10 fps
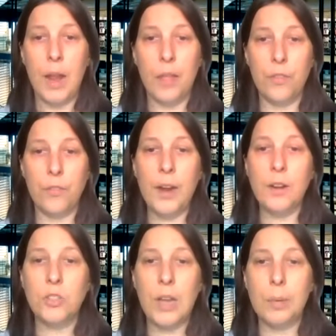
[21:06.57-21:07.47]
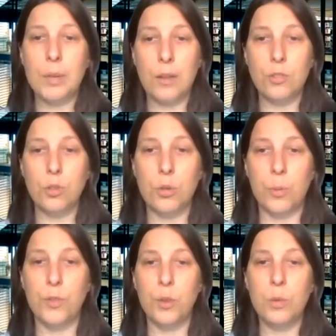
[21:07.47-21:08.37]
And the final tab allows you to
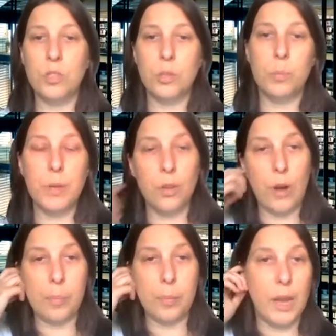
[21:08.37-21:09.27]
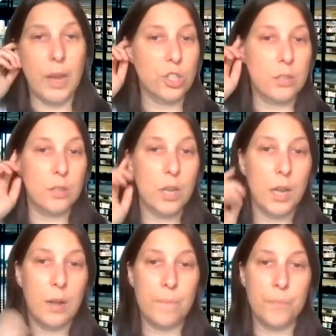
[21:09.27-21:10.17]
review and submit your application.
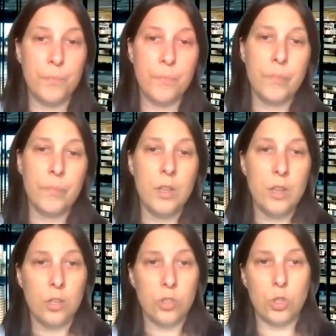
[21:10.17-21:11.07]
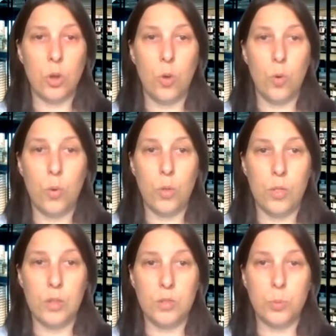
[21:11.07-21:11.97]
So
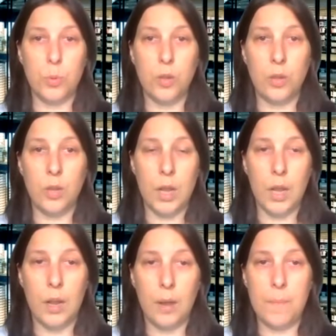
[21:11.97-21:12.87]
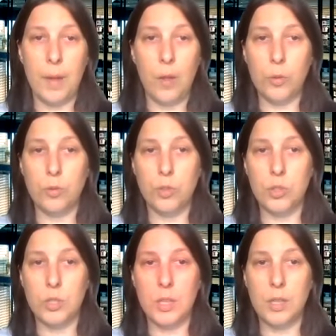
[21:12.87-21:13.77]
this will help you to
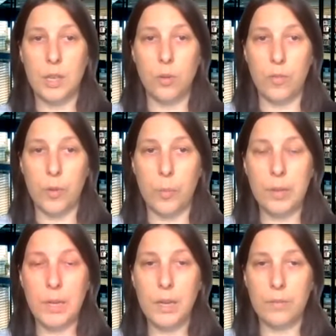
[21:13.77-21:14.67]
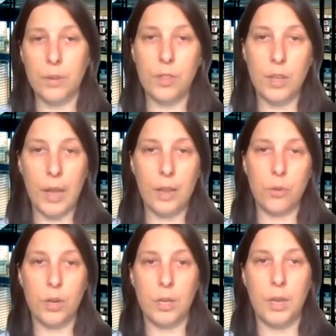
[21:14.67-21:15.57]
see that you have completed everything
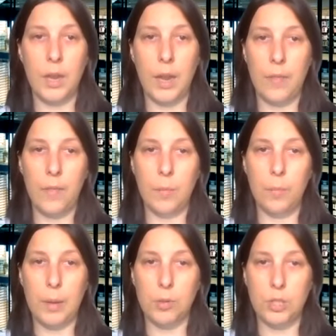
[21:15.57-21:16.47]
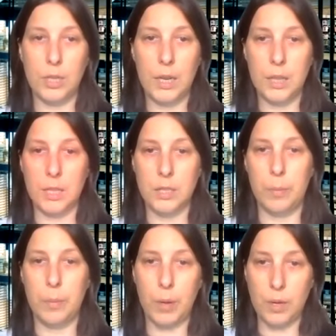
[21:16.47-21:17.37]
accurately and then be able to hit the
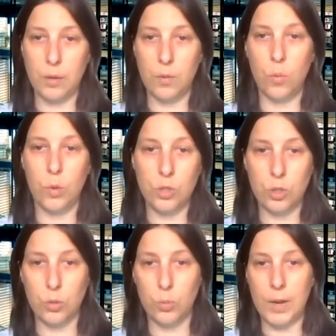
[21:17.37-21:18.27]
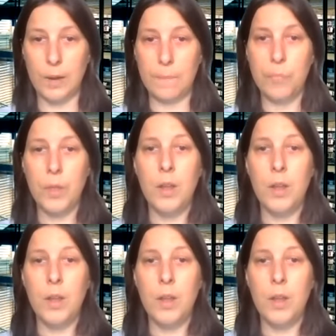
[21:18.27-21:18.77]
submit button once you're ready.